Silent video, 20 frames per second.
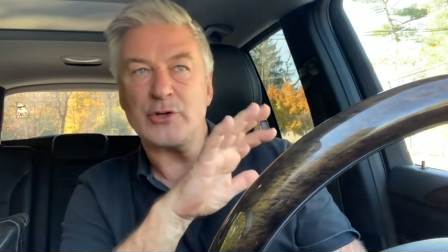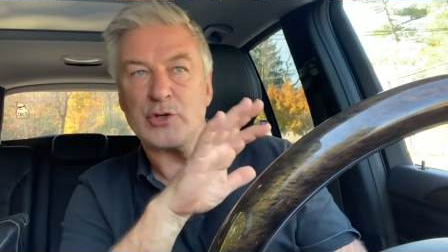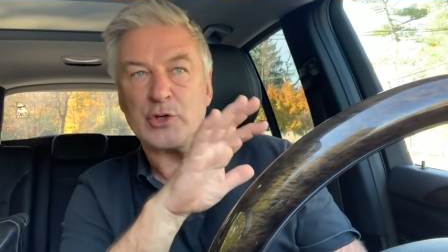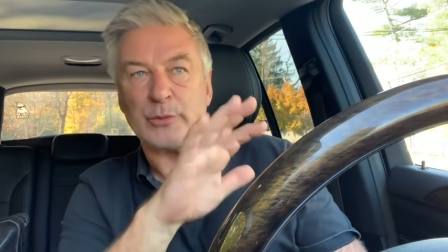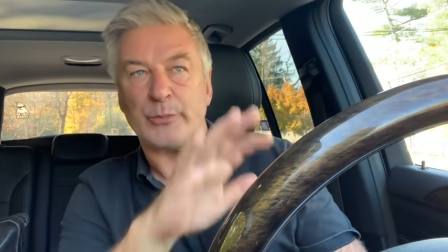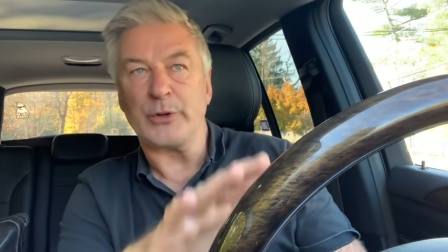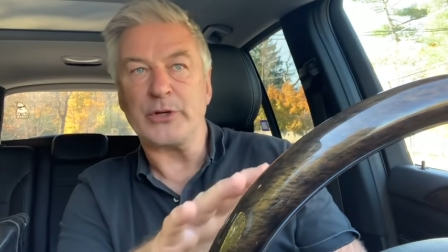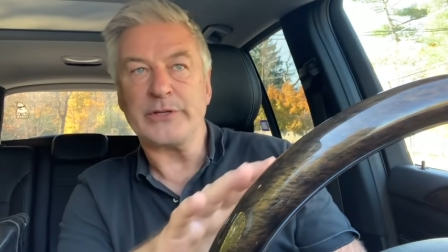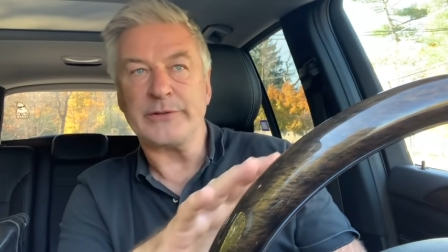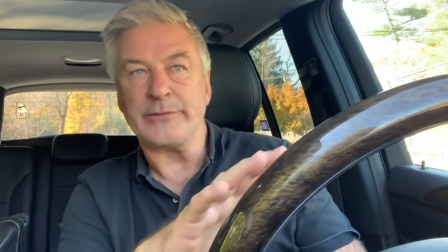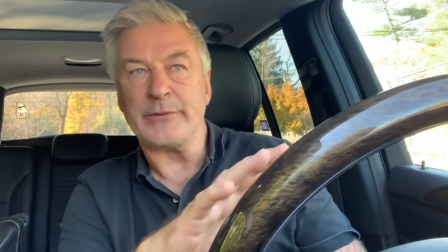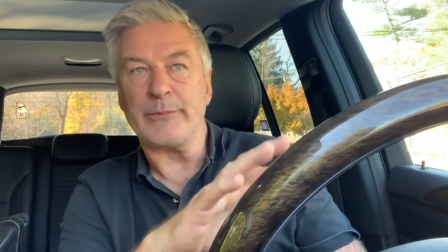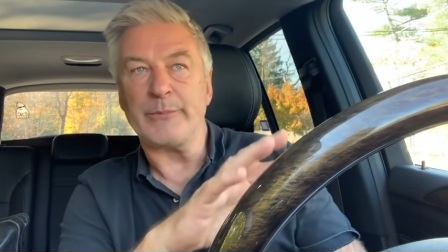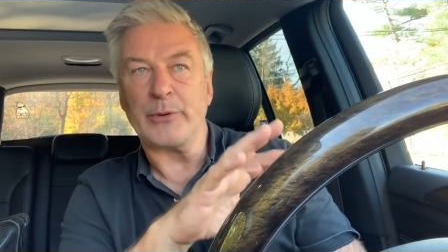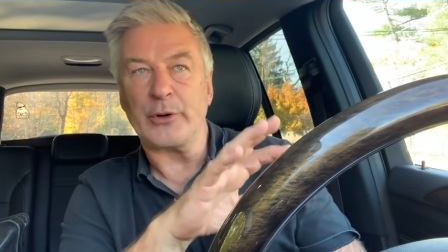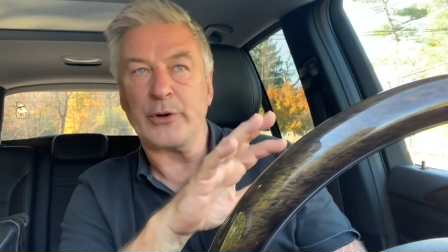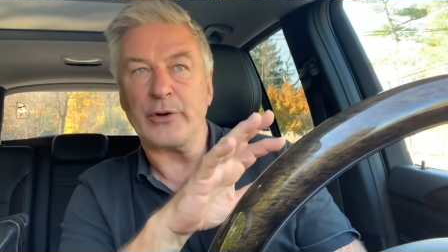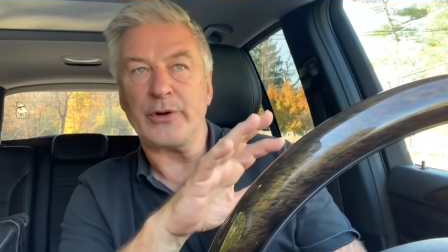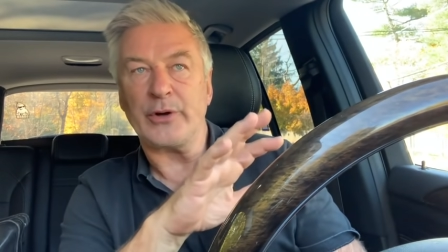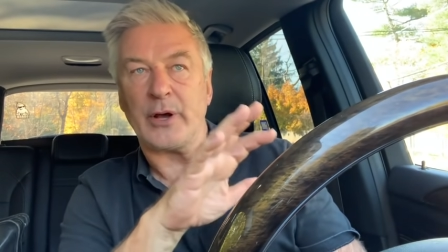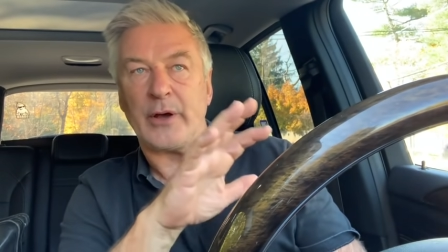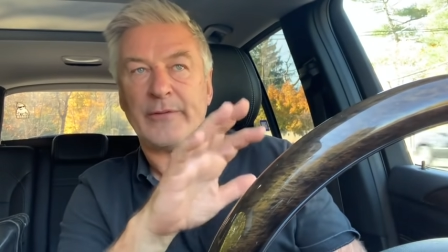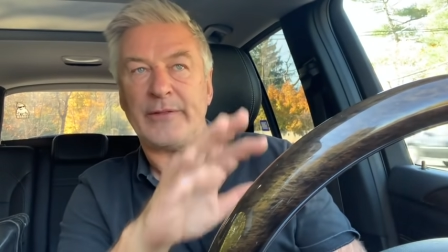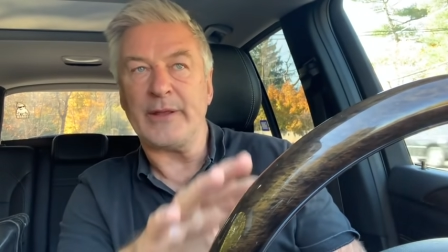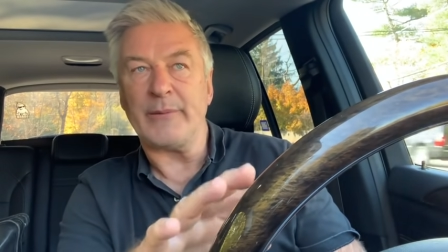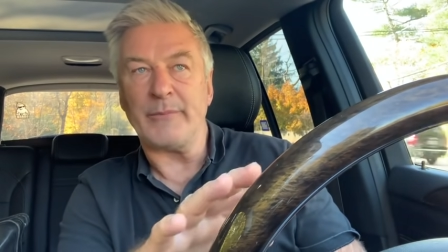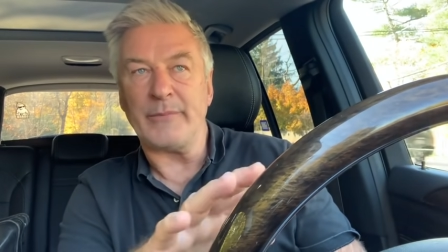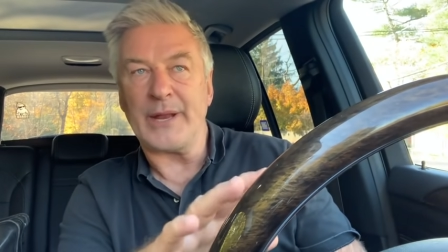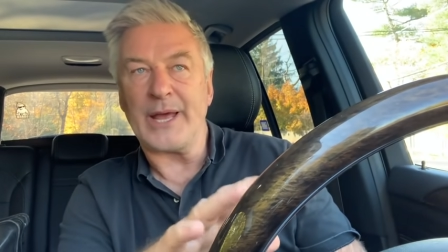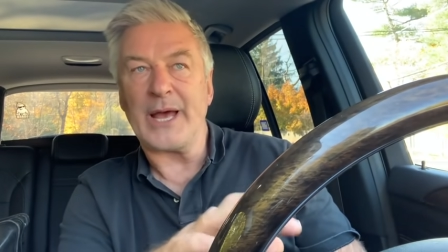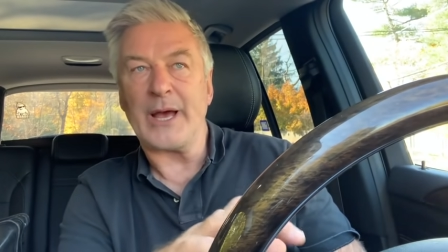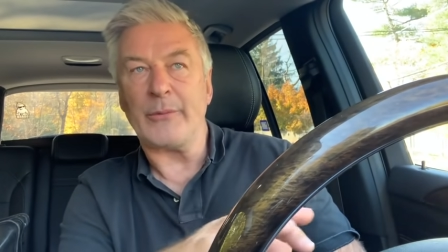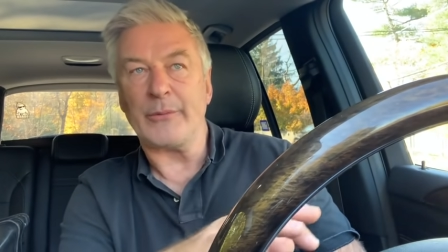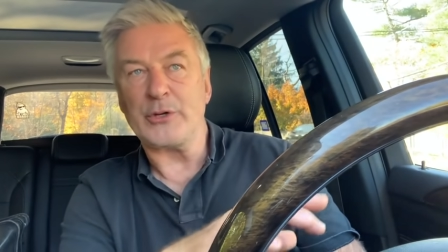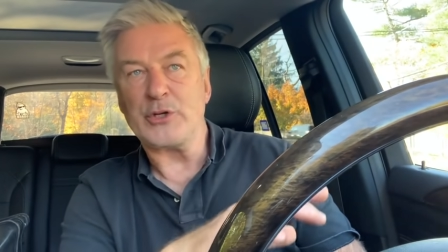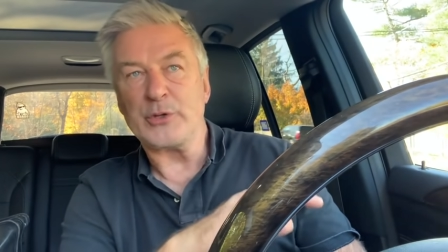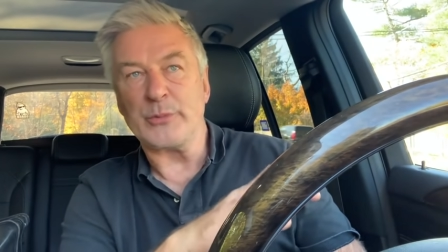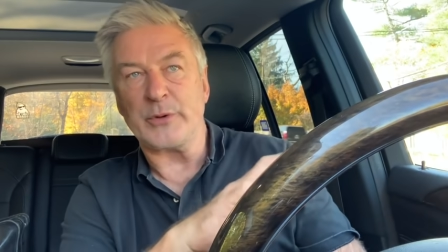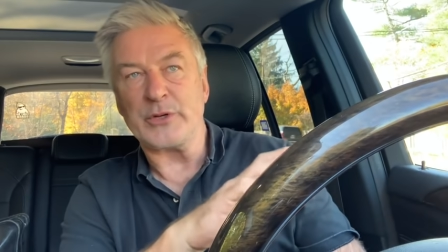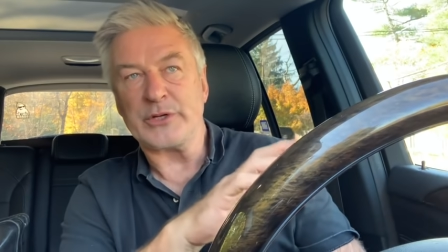too much of a burden on them now and
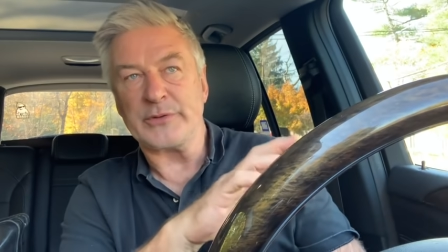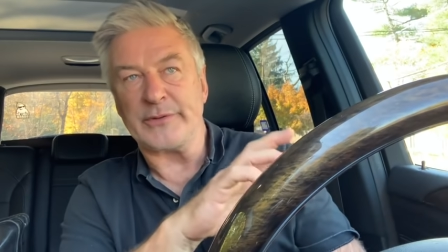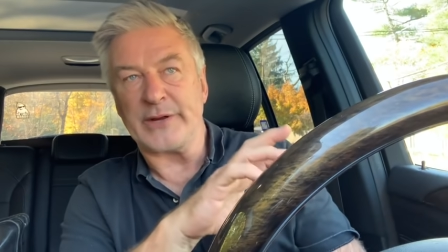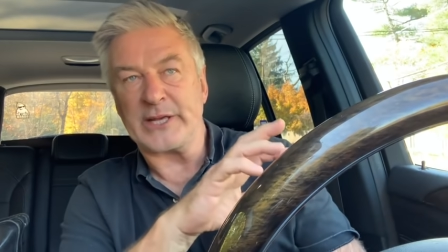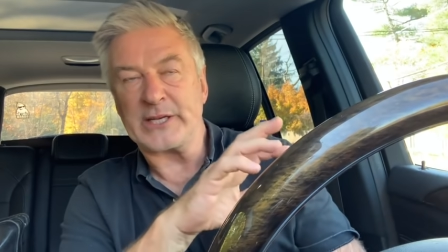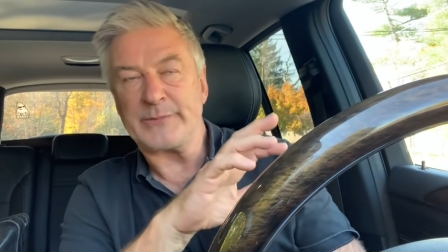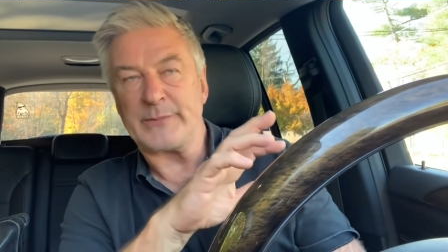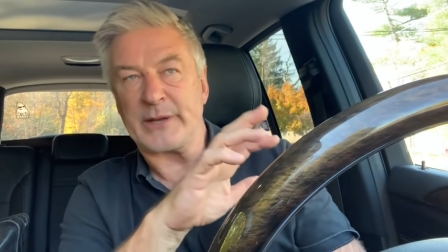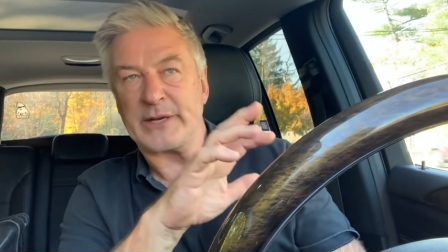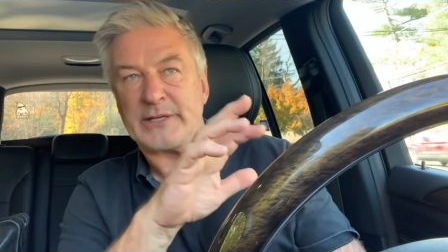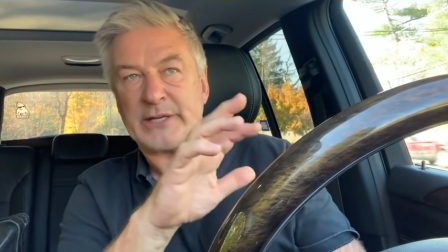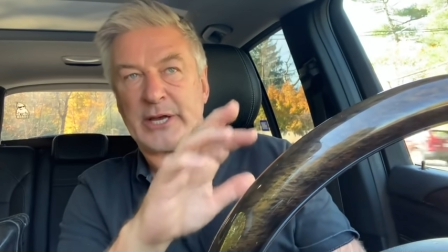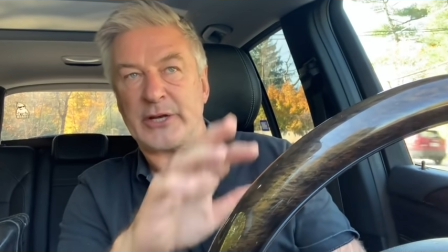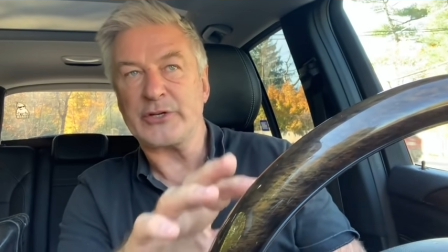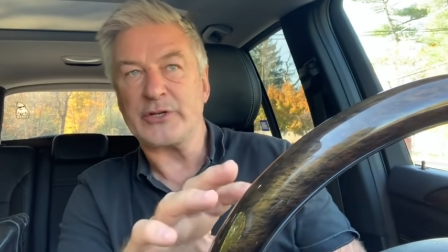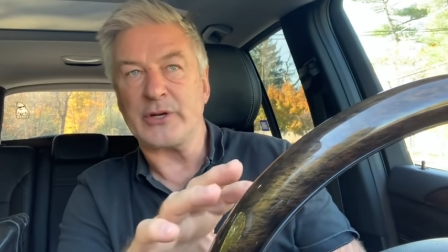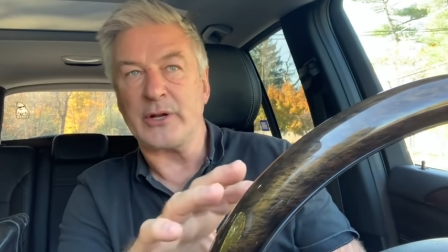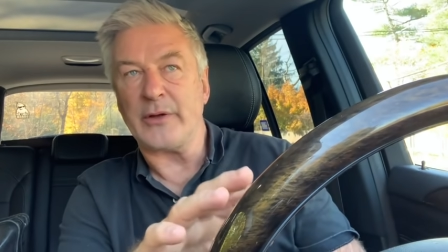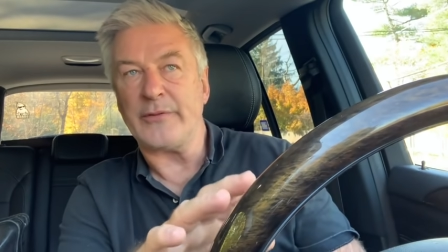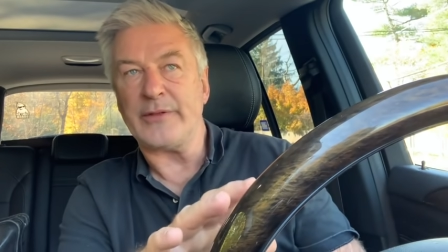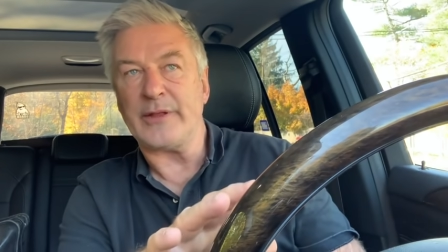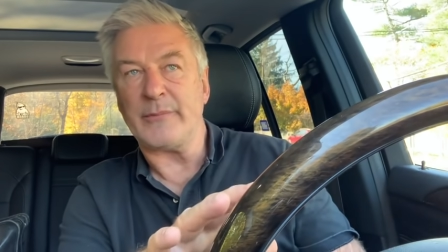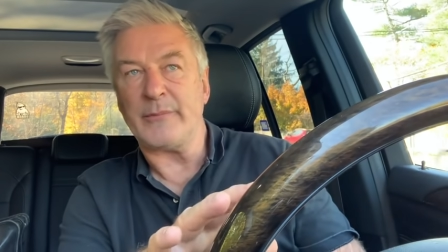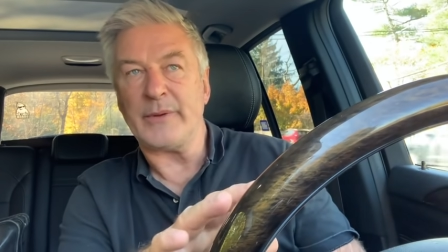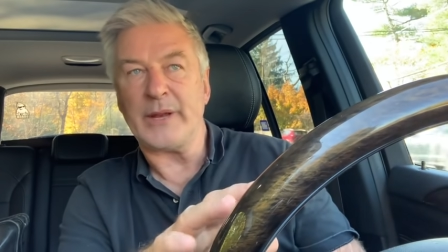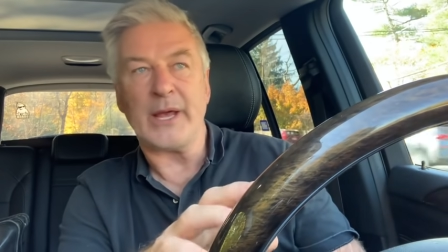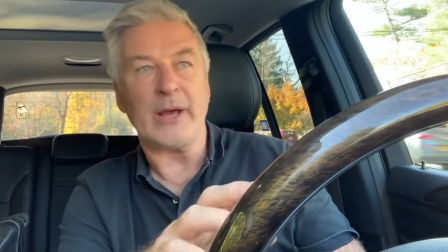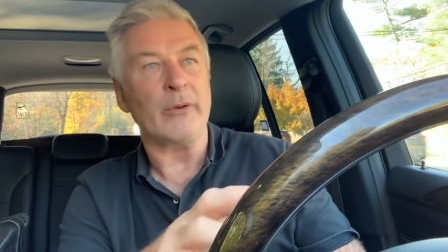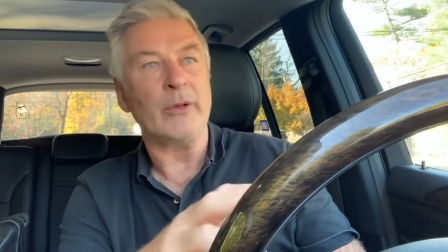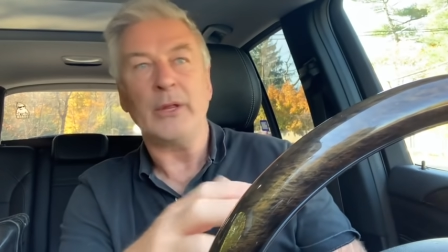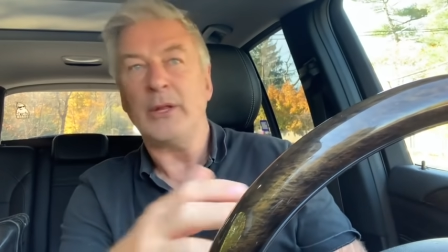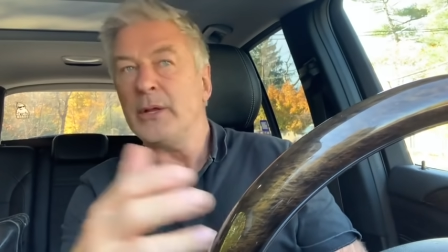too much of an expectation on them now.